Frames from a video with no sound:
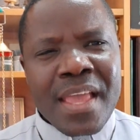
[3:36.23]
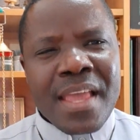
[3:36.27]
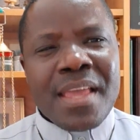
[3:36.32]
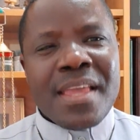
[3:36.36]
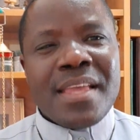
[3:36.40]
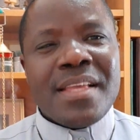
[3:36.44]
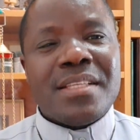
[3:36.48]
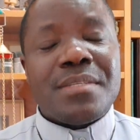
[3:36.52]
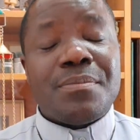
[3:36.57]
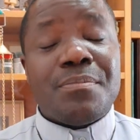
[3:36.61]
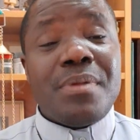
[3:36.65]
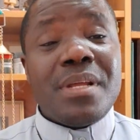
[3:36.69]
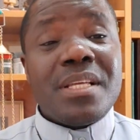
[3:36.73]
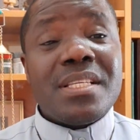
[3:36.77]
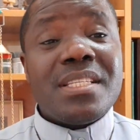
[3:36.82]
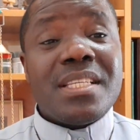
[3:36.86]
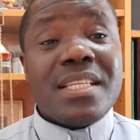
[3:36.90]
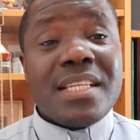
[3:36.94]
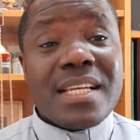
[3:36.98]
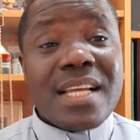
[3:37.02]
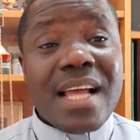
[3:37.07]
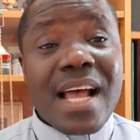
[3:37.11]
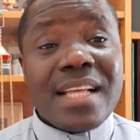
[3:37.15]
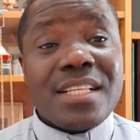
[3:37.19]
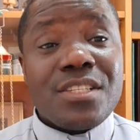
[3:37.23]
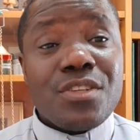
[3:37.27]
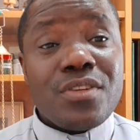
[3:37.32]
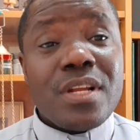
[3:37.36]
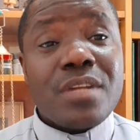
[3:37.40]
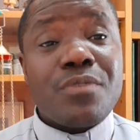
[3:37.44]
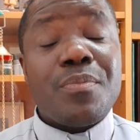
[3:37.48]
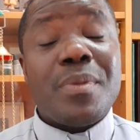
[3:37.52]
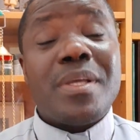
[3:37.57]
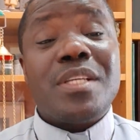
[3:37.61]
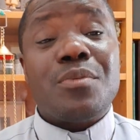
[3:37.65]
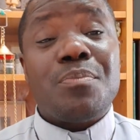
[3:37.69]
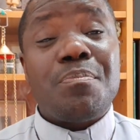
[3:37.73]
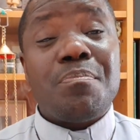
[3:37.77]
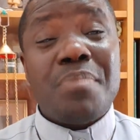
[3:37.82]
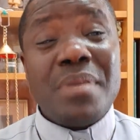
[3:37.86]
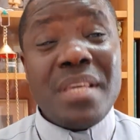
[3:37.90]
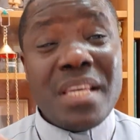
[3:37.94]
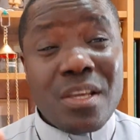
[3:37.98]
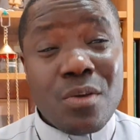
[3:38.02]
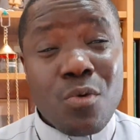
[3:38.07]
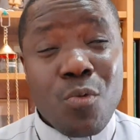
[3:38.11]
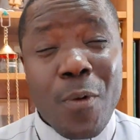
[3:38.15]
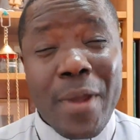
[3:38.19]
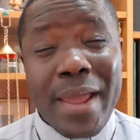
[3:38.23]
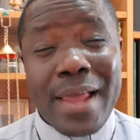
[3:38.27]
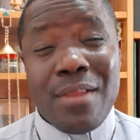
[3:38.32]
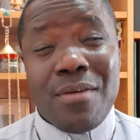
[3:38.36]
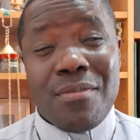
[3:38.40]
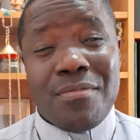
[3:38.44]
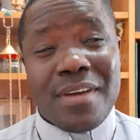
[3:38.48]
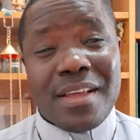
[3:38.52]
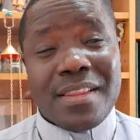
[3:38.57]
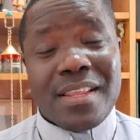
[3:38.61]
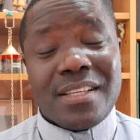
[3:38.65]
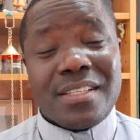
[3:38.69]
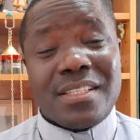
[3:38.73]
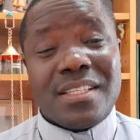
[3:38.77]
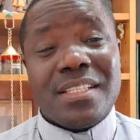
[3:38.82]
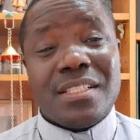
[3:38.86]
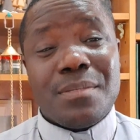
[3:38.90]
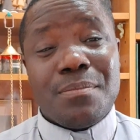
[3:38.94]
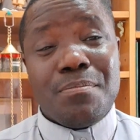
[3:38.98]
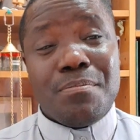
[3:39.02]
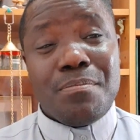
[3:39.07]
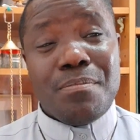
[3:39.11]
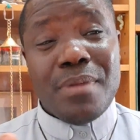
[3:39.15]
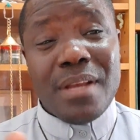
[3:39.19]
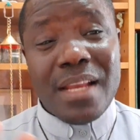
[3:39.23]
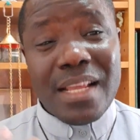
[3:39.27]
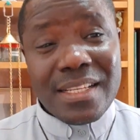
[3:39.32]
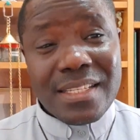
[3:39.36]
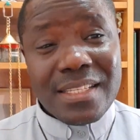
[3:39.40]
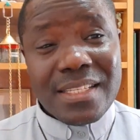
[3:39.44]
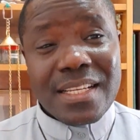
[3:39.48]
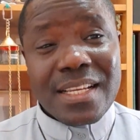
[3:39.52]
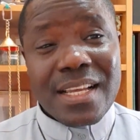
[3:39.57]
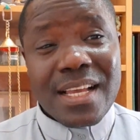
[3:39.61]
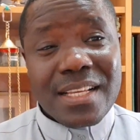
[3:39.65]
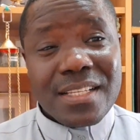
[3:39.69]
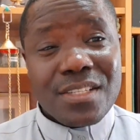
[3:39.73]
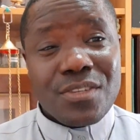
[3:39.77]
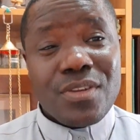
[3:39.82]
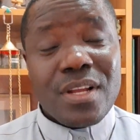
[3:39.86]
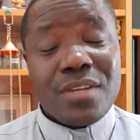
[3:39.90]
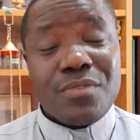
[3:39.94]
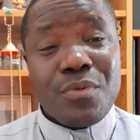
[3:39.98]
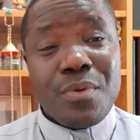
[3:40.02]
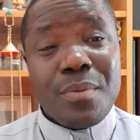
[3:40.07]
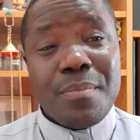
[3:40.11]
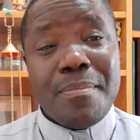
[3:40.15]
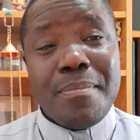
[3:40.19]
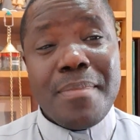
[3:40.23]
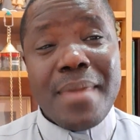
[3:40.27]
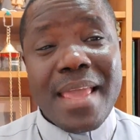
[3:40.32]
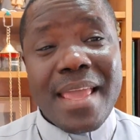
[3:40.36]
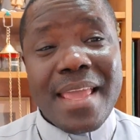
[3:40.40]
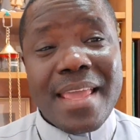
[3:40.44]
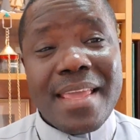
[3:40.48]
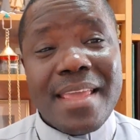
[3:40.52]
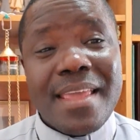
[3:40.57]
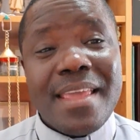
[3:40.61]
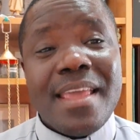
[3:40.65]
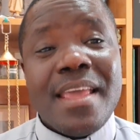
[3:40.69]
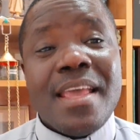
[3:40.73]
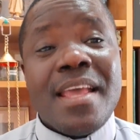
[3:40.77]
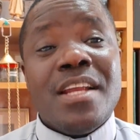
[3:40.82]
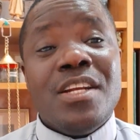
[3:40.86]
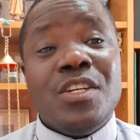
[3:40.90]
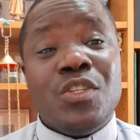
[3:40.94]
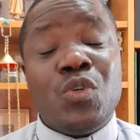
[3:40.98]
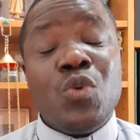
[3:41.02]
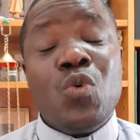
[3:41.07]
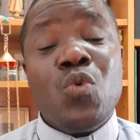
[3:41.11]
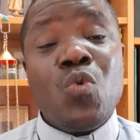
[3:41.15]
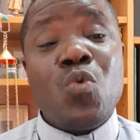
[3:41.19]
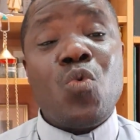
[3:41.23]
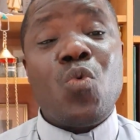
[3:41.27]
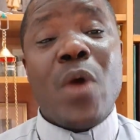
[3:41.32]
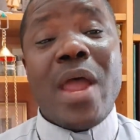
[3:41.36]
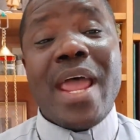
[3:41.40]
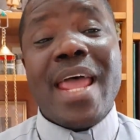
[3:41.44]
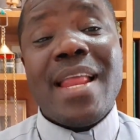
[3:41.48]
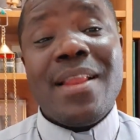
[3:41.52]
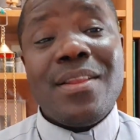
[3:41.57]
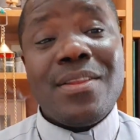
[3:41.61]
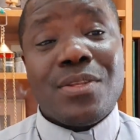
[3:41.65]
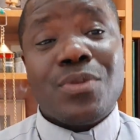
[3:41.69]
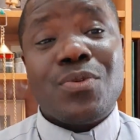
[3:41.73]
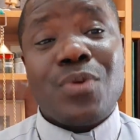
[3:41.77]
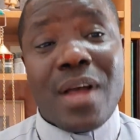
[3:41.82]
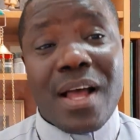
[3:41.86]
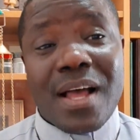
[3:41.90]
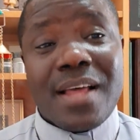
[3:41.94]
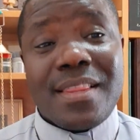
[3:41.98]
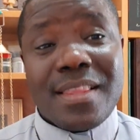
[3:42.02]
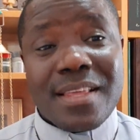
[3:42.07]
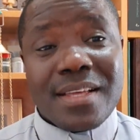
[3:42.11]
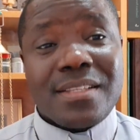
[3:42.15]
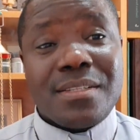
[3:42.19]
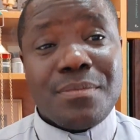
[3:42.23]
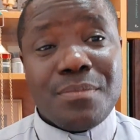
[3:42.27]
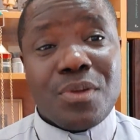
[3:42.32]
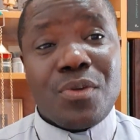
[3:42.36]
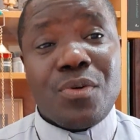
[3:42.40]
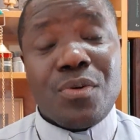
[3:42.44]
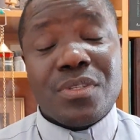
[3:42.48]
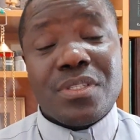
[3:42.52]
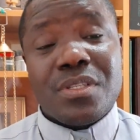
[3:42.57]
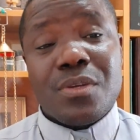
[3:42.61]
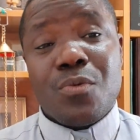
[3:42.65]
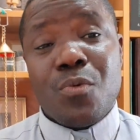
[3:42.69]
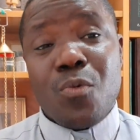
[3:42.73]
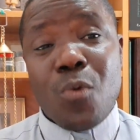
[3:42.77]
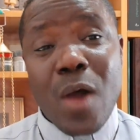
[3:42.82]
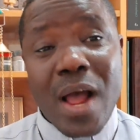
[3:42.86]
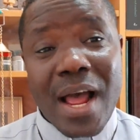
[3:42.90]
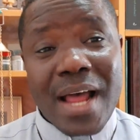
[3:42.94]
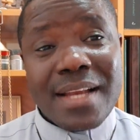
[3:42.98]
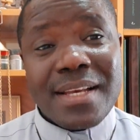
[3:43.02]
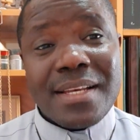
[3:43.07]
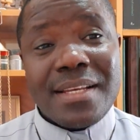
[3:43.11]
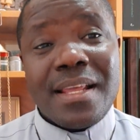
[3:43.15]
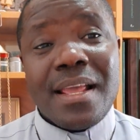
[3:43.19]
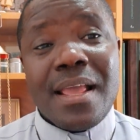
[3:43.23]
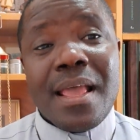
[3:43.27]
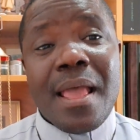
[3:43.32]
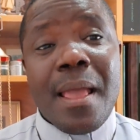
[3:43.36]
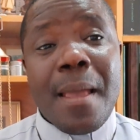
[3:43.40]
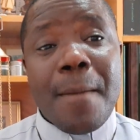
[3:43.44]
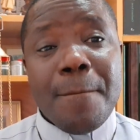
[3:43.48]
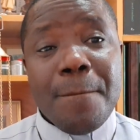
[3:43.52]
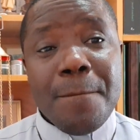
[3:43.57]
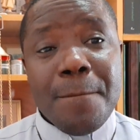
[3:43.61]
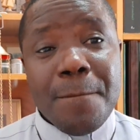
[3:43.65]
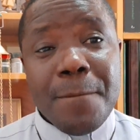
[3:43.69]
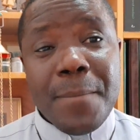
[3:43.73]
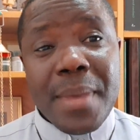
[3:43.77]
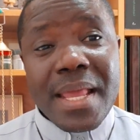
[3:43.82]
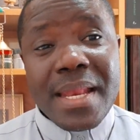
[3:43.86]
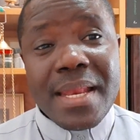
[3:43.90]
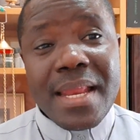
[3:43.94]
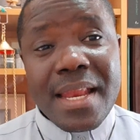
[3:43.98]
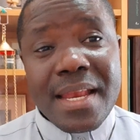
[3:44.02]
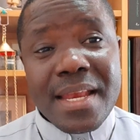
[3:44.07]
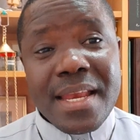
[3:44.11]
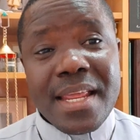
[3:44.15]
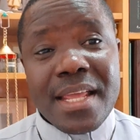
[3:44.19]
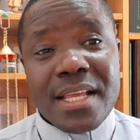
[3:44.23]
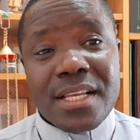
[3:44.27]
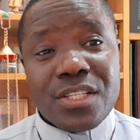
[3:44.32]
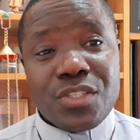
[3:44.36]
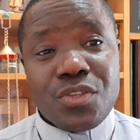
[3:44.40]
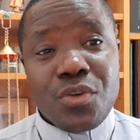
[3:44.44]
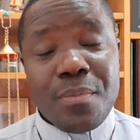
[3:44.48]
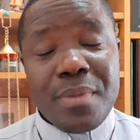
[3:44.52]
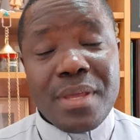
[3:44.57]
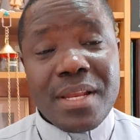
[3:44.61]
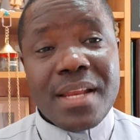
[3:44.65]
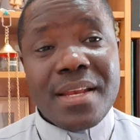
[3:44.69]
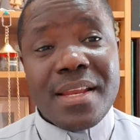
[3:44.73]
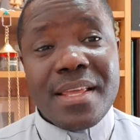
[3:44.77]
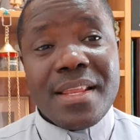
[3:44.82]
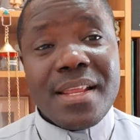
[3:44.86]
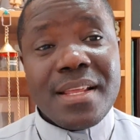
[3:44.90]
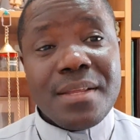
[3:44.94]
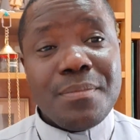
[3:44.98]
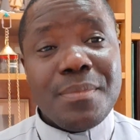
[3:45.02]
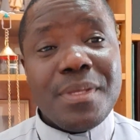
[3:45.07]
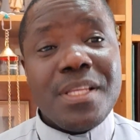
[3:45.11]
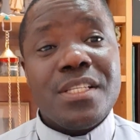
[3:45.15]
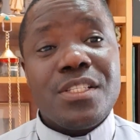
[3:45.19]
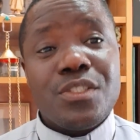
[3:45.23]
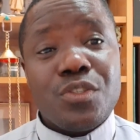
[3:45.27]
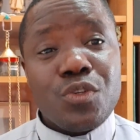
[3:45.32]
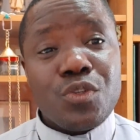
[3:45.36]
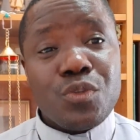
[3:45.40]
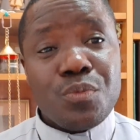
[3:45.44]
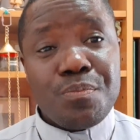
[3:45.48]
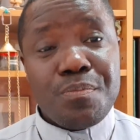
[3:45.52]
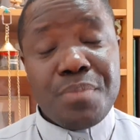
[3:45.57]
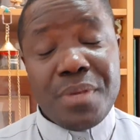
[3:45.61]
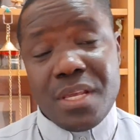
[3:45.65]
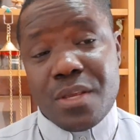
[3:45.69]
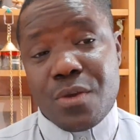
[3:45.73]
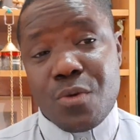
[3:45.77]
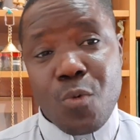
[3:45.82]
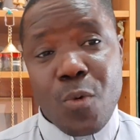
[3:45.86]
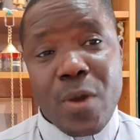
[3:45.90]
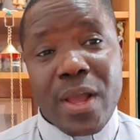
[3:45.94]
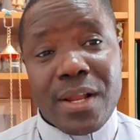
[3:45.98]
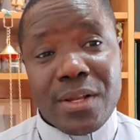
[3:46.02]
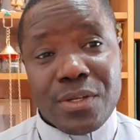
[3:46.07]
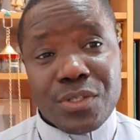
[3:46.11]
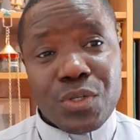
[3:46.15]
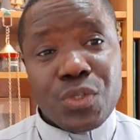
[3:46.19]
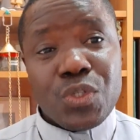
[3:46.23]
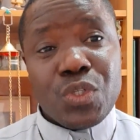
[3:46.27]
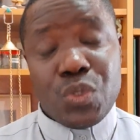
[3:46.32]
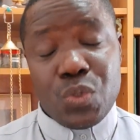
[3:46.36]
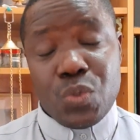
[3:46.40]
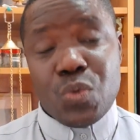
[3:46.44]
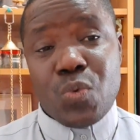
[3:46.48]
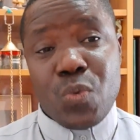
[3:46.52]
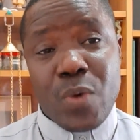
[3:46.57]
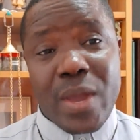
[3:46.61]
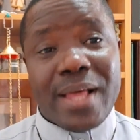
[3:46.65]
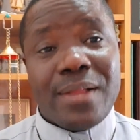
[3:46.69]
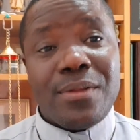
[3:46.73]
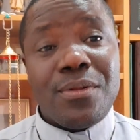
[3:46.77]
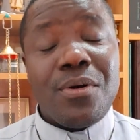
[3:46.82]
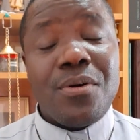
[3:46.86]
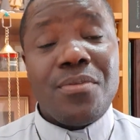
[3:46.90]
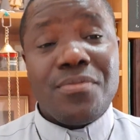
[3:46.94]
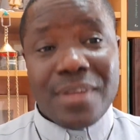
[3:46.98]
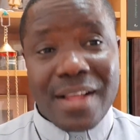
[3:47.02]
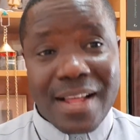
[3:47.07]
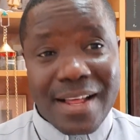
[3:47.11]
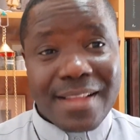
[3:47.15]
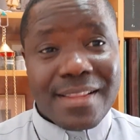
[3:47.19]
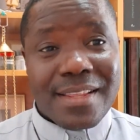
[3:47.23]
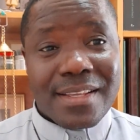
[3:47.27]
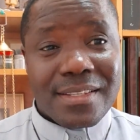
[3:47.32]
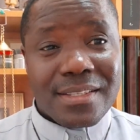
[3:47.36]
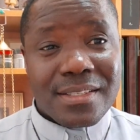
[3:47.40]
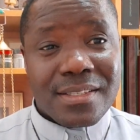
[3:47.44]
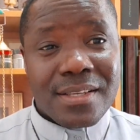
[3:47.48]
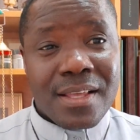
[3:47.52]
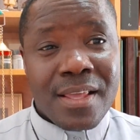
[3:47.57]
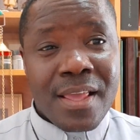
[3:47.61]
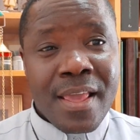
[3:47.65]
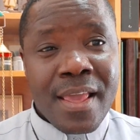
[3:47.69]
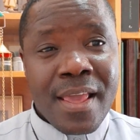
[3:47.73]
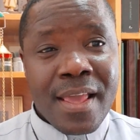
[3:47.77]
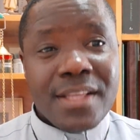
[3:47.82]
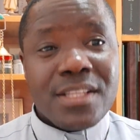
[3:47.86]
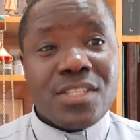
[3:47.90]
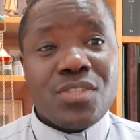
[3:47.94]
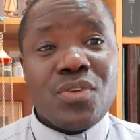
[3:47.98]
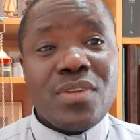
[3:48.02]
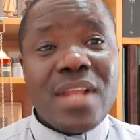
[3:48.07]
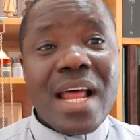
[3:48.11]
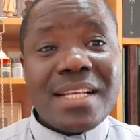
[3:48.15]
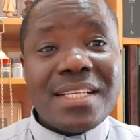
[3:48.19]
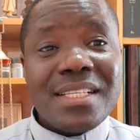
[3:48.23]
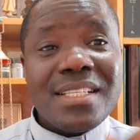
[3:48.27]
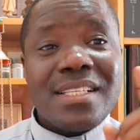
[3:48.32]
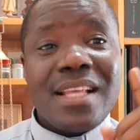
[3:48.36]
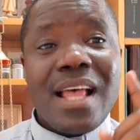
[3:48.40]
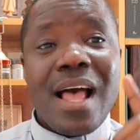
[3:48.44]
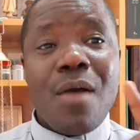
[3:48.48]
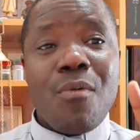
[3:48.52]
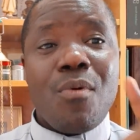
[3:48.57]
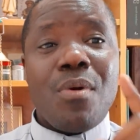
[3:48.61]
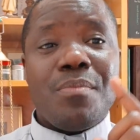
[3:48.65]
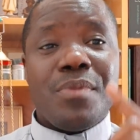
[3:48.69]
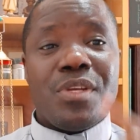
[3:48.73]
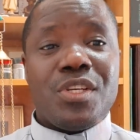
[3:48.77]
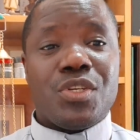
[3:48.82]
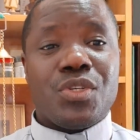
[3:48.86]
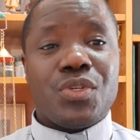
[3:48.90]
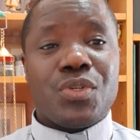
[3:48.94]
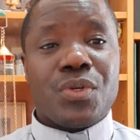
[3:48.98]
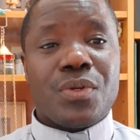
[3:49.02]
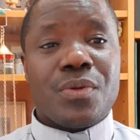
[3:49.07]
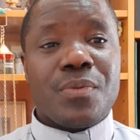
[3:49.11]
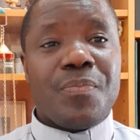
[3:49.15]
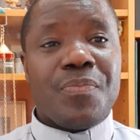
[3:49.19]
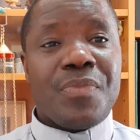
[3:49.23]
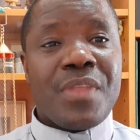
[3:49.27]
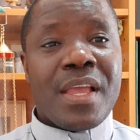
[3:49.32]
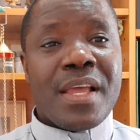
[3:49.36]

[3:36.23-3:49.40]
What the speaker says: He's blessing us so that we may speak well of others. He's blessing us so that we may do well to others. Because the word benedicts, or benedire, means to speak well, to do well of others. And so that is our mission.